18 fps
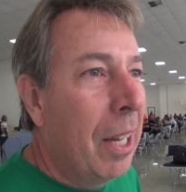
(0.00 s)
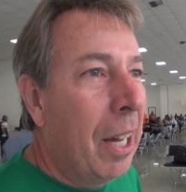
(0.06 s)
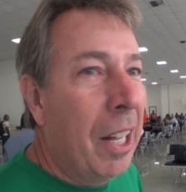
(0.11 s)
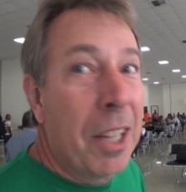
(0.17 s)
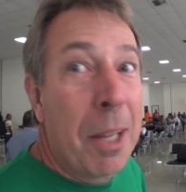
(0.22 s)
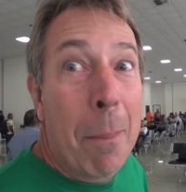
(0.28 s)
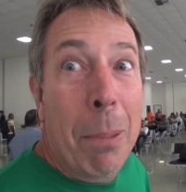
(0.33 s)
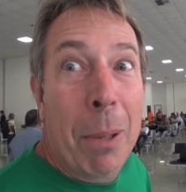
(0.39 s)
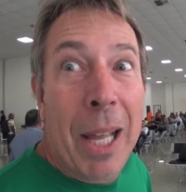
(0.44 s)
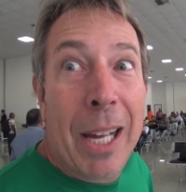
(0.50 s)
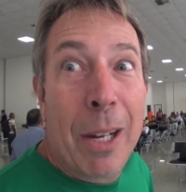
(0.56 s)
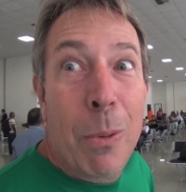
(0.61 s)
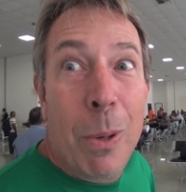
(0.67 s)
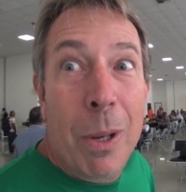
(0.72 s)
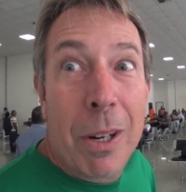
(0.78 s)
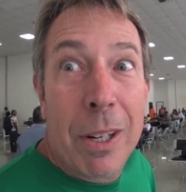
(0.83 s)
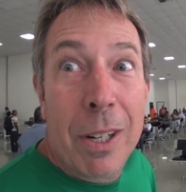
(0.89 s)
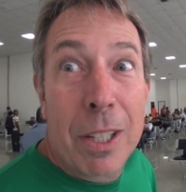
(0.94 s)
on the
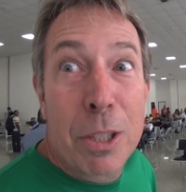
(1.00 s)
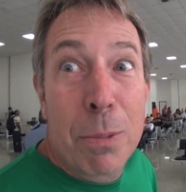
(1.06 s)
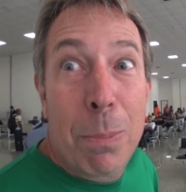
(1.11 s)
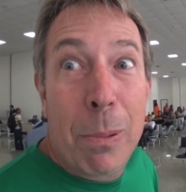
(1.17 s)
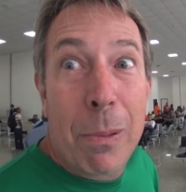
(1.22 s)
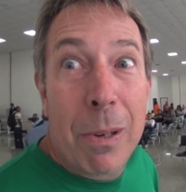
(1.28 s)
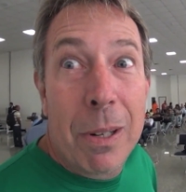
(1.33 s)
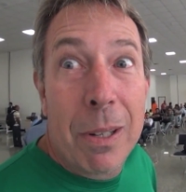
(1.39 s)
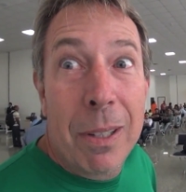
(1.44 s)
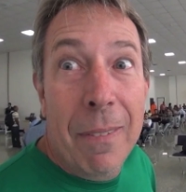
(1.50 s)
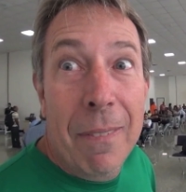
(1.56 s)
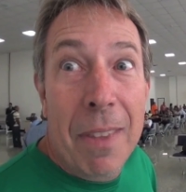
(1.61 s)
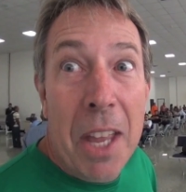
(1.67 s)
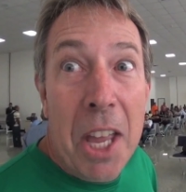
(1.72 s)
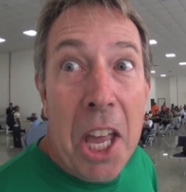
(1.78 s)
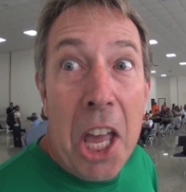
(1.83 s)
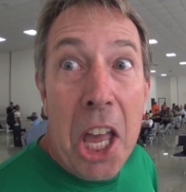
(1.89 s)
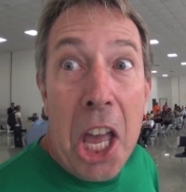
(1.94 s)
Blackwater Explorer.
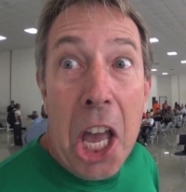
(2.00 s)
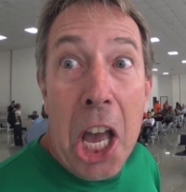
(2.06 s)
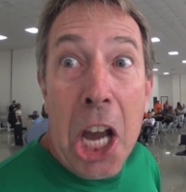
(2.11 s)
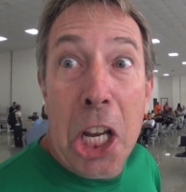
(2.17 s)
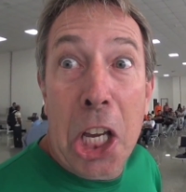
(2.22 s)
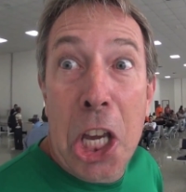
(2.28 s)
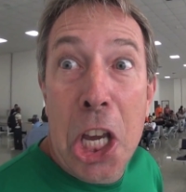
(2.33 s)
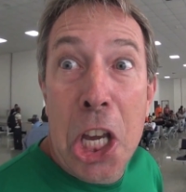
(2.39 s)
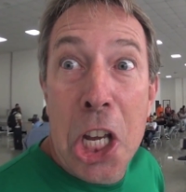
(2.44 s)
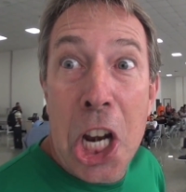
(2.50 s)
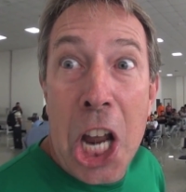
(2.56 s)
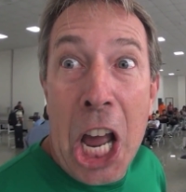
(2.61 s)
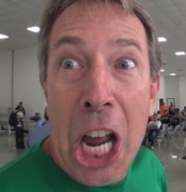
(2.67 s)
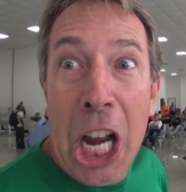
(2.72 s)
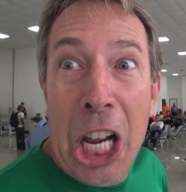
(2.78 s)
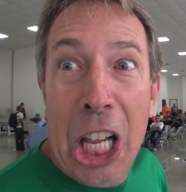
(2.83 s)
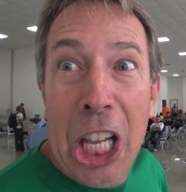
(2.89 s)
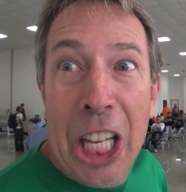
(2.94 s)
Acute go.
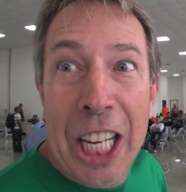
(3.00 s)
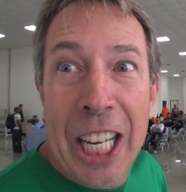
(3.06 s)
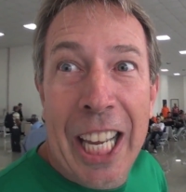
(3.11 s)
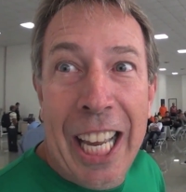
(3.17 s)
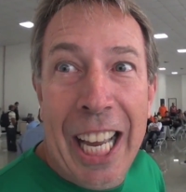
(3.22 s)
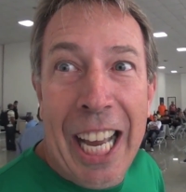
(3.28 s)
angling,